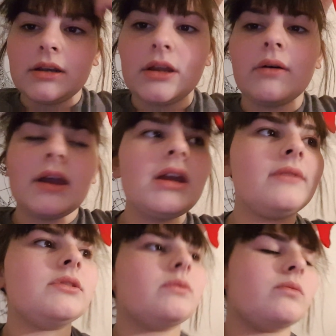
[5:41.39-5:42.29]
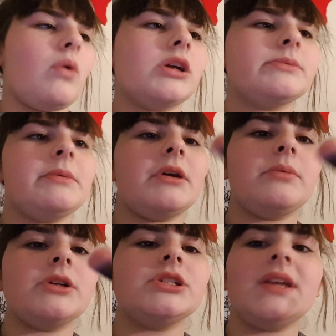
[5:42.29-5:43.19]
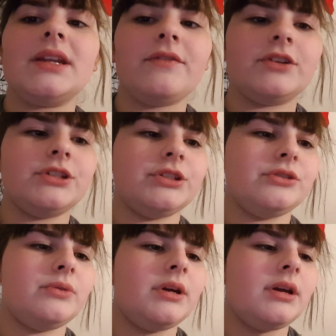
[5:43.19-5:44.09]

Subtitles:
No, I have to wash my makeup brushes. I never do.